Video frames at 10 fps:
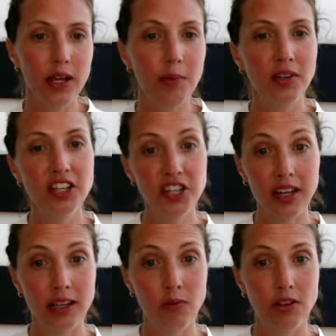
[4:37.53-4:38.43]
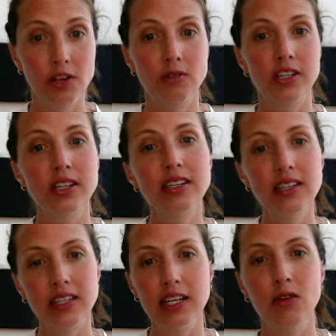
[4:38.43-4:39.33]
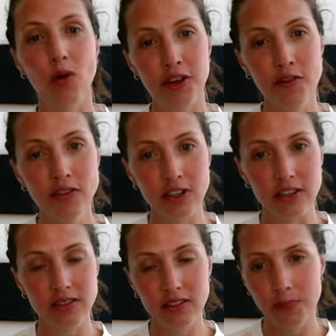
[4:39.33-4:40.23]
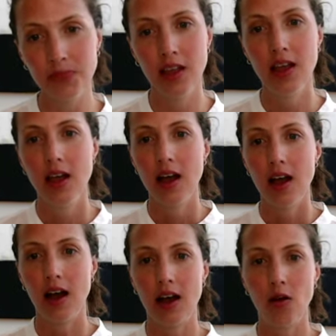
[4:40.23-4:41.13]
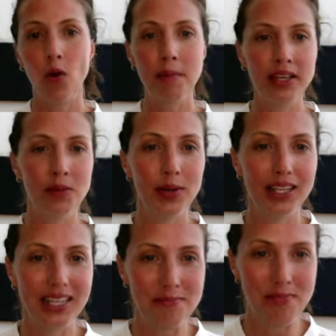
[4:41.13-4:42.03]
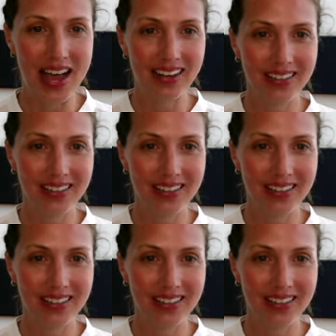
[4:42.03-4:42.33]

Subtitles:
I'm going to check in with you just to see what you've learned, what made the biggest impact,